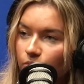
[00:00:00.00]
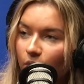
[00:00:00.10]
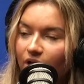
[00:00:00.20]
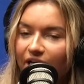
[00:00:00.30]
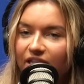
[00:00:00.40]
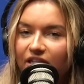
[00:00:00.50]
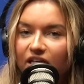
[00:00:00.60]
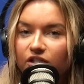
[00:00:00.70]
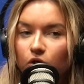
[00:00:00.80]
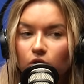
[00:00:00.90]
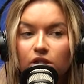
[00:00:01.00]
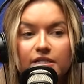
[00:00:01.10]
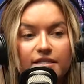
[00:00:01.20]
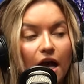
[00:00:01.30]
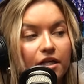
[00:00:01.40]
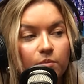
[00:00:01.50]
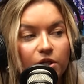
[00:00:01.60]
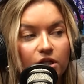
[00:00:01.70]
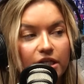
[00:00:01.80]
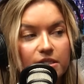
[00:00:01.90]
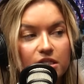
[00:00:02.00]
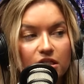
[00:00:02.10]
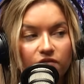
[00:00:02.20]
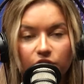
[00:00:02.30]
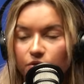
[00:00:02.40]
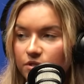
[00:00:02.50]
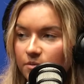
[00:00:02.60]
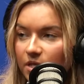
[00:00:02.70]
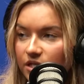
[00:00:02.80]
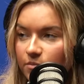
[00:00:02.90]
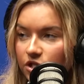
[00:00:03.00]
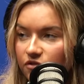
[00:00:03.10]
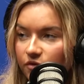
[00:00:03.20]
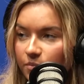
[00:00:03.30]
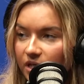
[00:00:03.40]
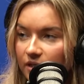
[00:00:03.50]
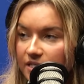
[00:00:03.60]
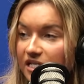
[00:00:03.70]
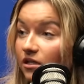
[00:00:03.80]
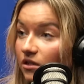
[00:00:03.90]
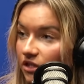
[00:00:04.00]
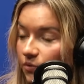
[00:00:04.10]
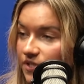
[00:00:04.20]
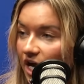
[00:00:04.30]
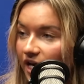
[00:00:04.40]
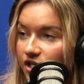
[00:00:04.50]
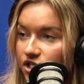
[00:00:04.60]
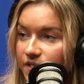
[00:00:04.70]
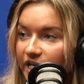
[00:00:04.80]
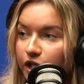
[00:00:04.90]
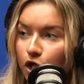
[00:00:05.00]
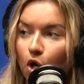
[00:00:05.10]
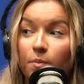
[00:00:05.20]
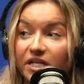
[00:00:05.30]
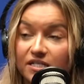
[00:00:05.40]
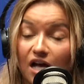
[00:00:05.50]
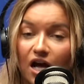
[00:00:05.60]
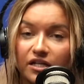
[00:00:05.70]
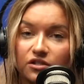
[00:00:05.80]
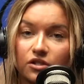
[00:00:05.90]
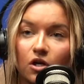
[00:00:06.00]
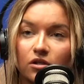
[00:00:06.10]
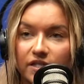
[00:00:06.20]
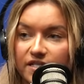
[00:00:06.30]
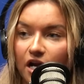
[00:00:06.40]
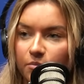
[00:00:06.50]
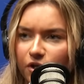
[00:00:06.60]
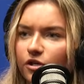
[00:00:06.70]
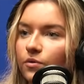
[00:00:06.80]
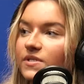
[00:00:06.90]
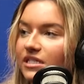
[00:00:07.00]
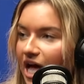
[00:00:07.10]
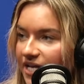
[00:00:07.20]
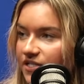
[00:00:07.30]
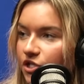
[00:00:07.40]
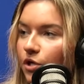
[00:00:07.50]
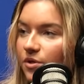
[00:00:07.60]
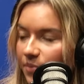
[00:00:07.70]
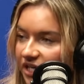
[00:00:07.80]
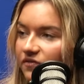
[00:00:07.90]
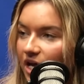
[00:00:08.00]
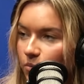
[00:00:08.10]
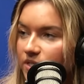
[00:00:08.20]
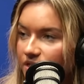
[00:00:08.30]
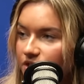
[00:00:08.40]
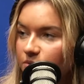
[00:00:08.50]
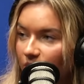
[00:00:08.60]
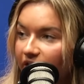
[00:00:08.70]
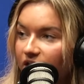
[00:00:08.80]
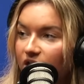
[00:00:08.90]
Well, I think early signing period didn't even used to be as much of a big deal. It was kind of just like nobody signed early signing period, or it was less. The big event was in the spring.